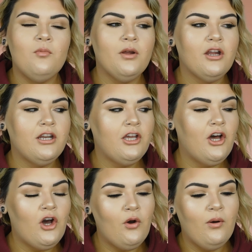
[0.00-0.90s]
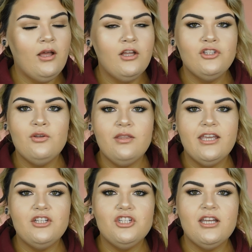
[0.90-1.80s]
We're going to go to the
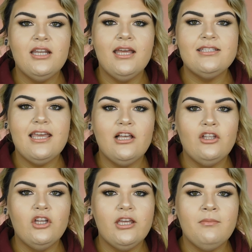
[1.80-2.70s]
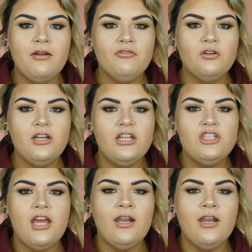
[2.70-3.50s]
kitchen and take a look in my fridge,